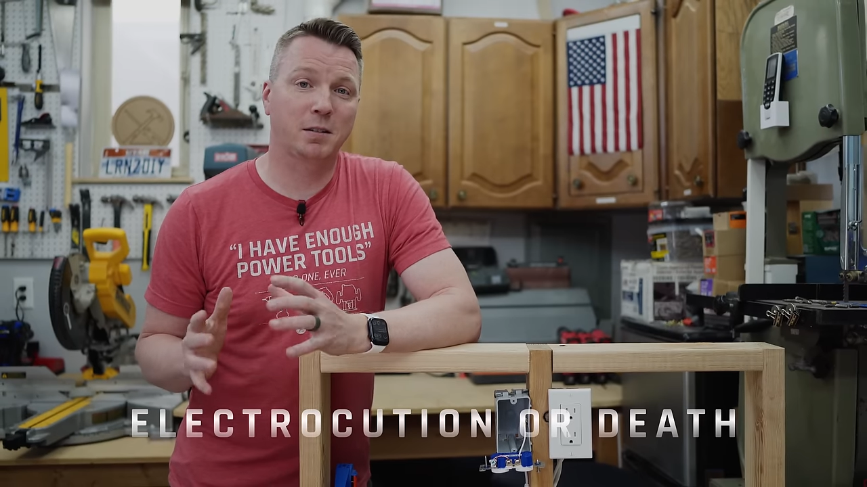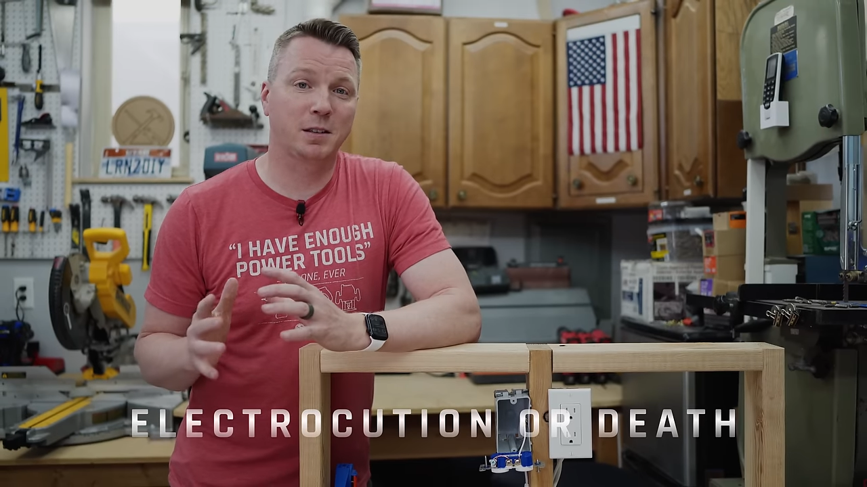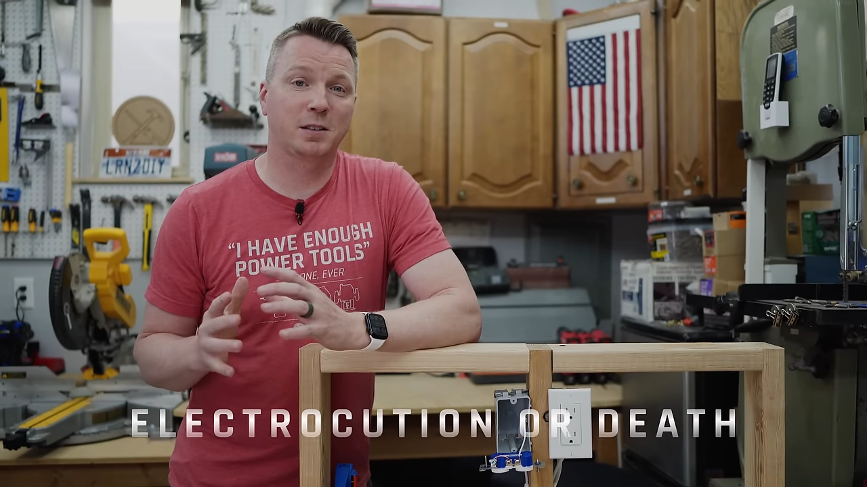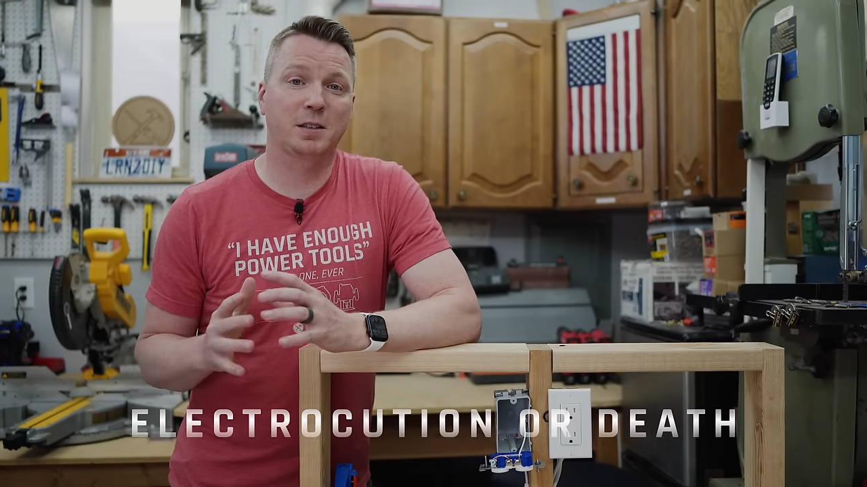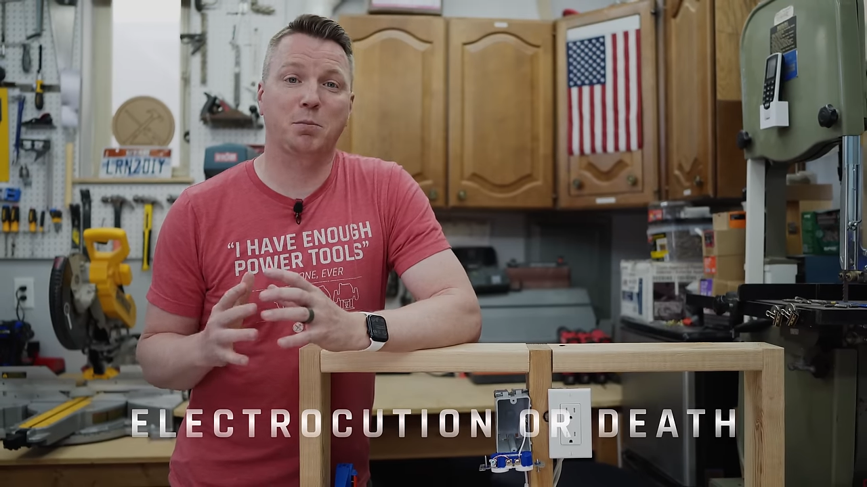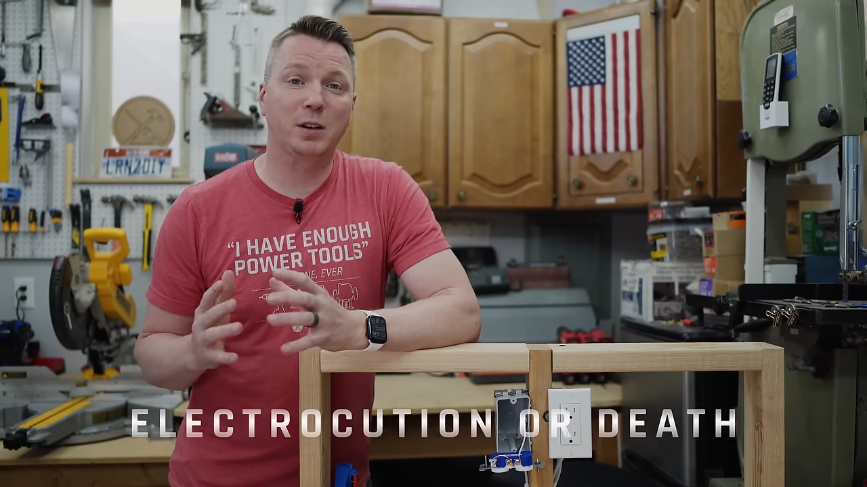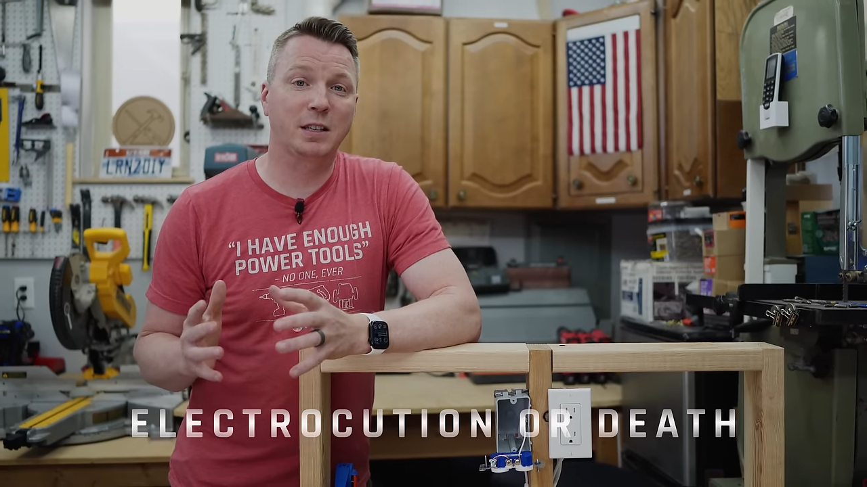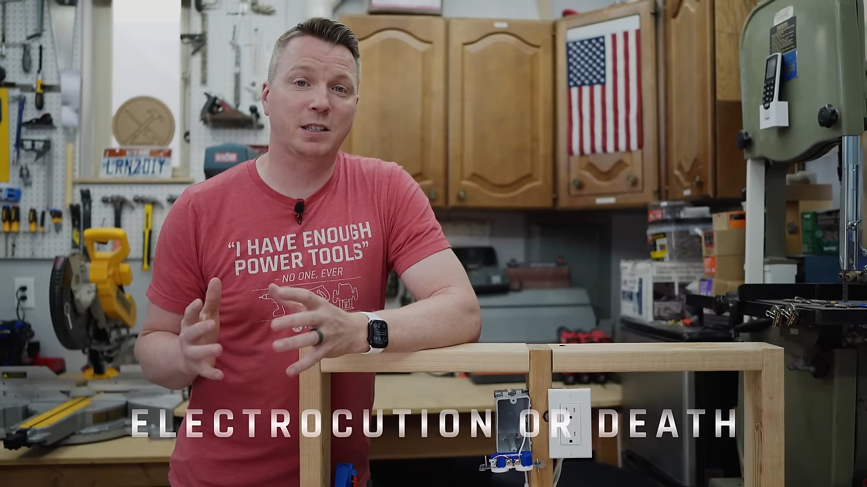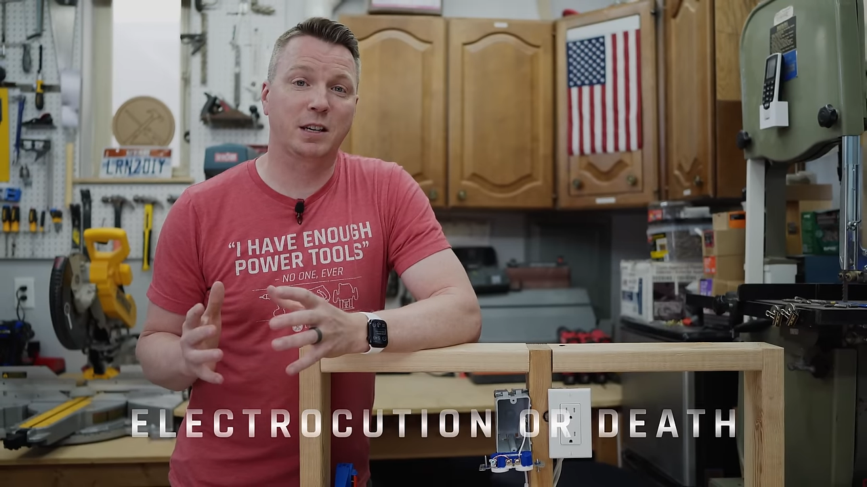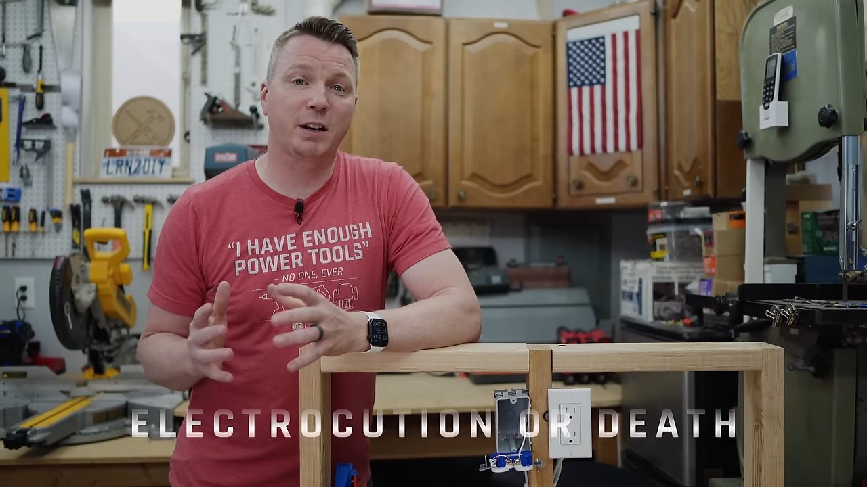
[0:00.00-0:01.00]
This is a
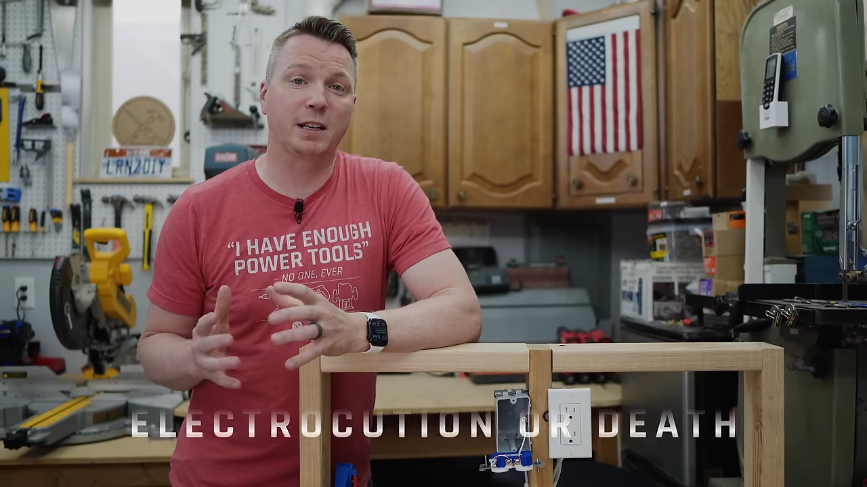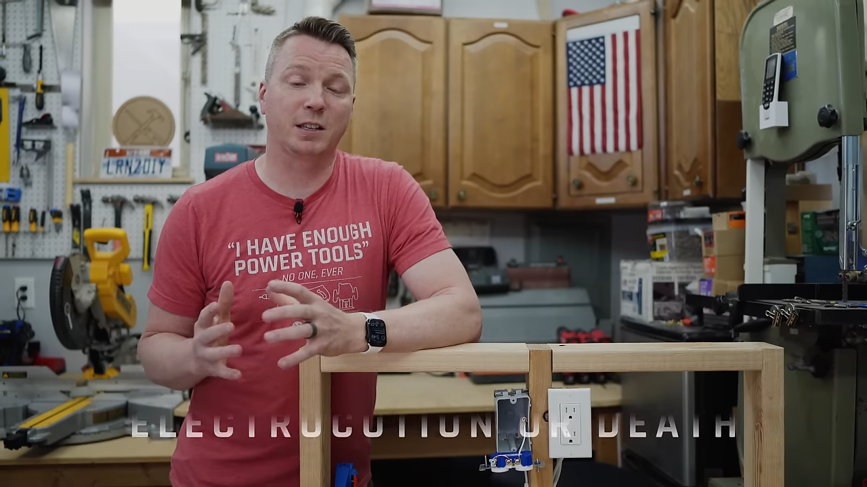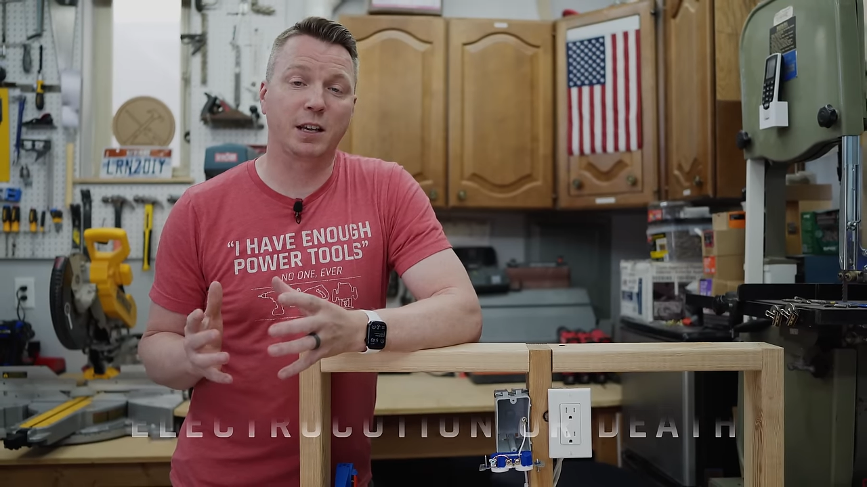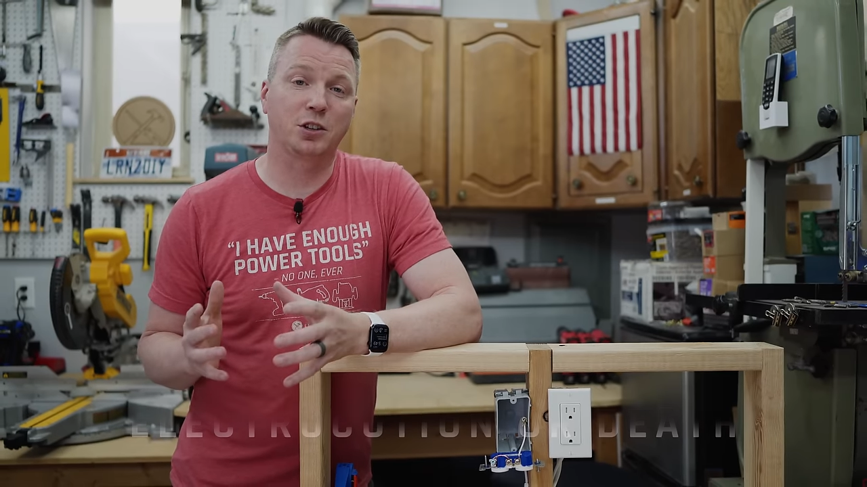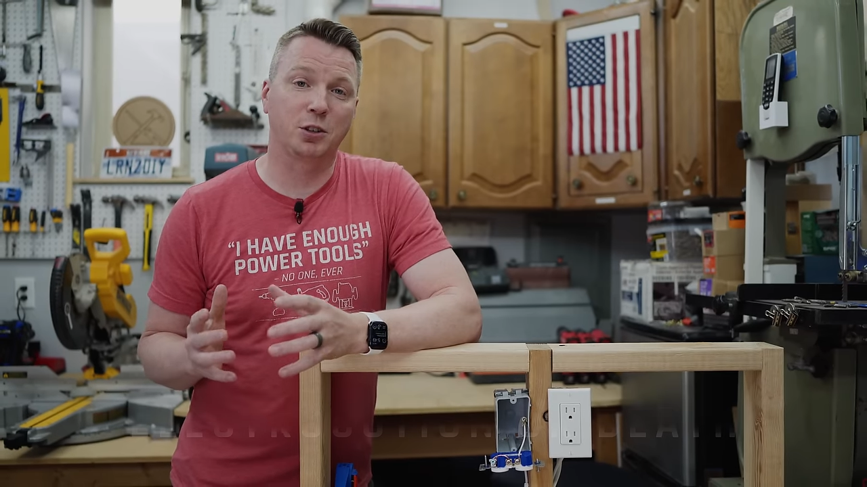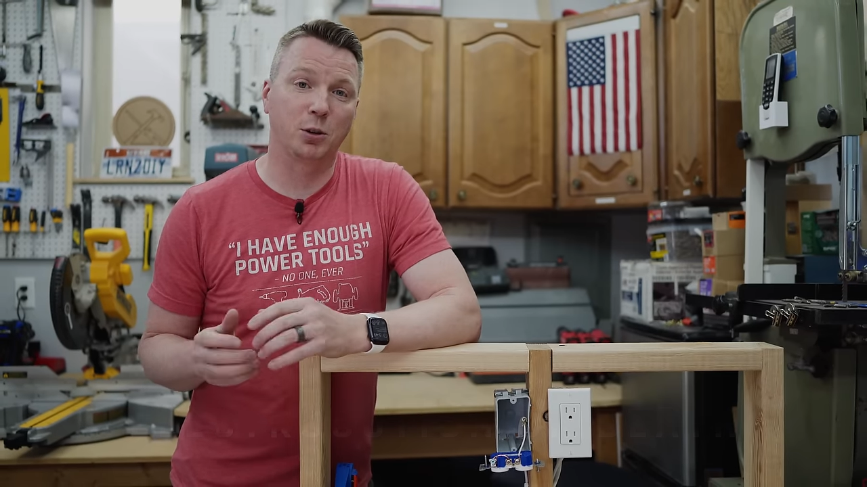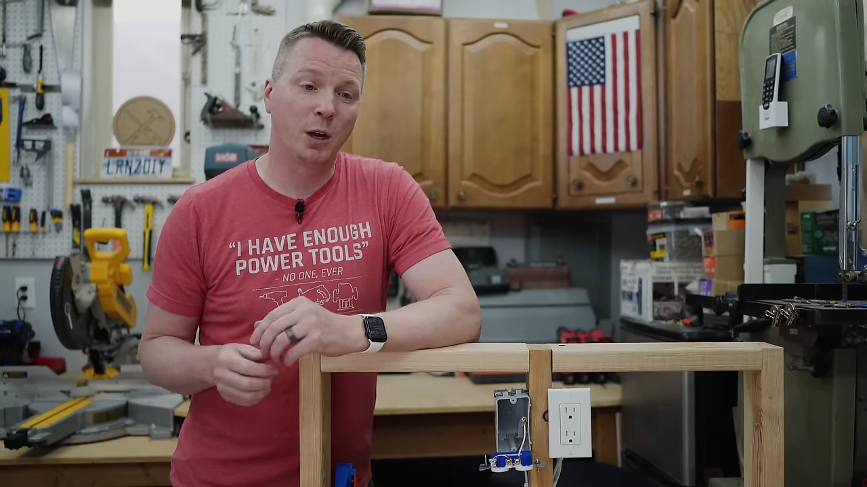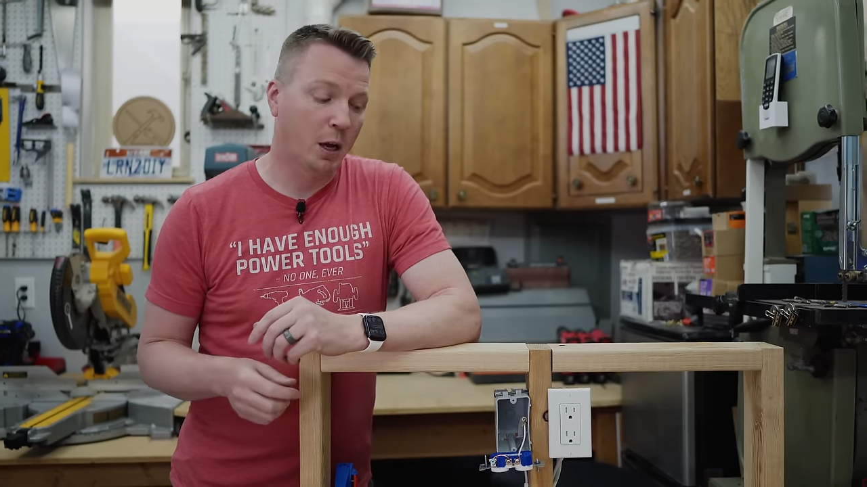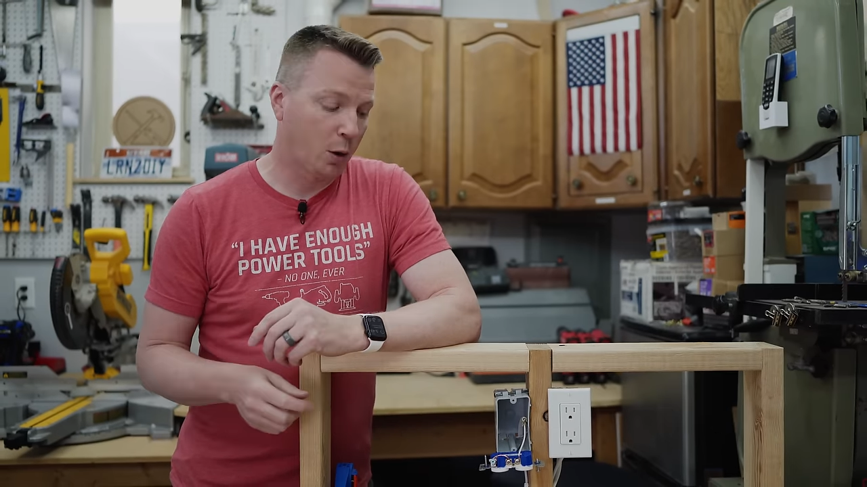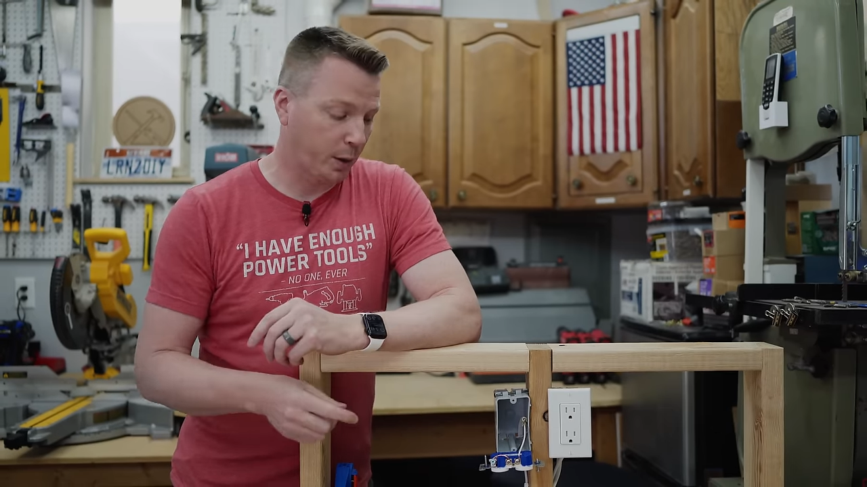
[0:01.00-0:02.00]
pretty serious issue
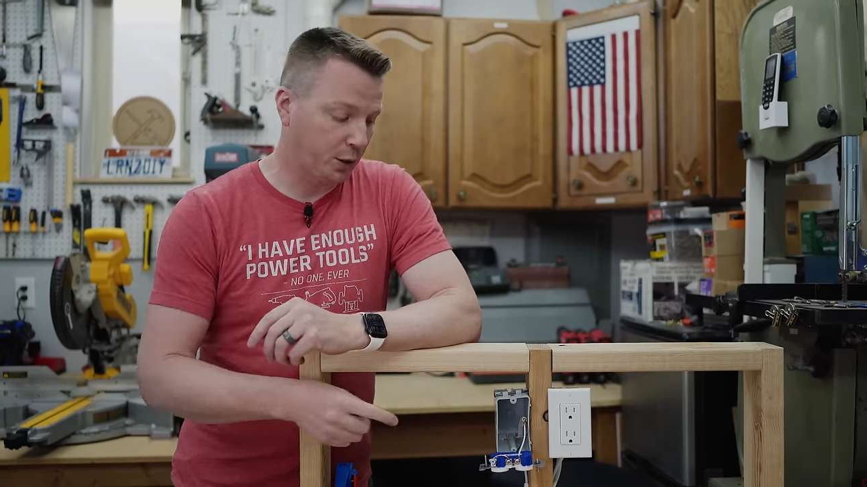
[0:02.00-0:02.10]
when